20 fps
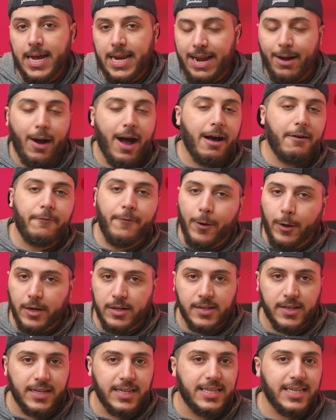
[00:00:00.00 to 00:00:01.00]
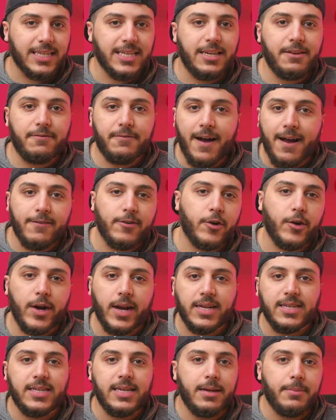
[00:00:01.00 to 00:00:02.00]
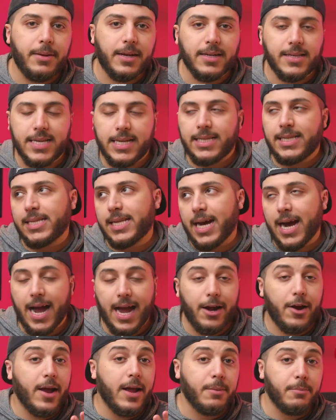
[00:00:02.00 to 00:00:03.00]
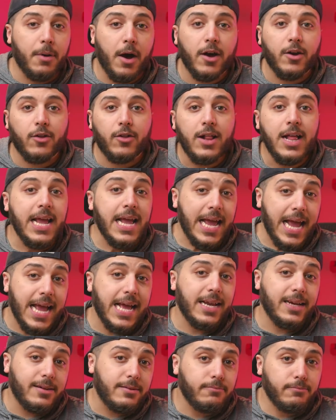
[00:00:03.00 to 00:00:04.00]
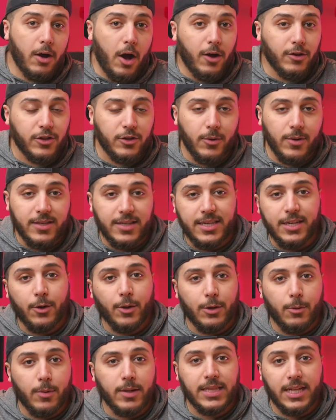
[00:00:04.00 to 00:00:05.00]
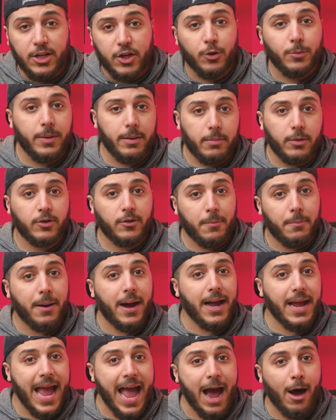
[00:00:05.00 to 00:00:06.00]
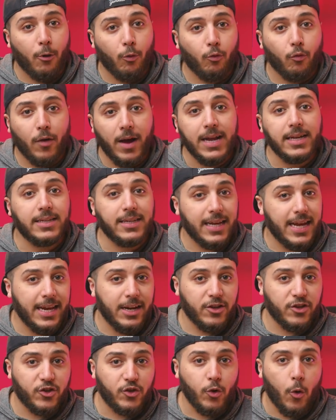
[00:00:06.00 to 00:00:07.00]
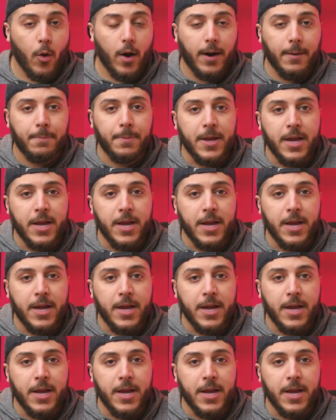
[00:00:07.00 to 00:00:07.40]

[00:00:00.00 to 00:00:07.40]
Now I'll focus on the 6500 XT because it's the higher end model, and also it's the only one that you'll be able to buy outright in a store.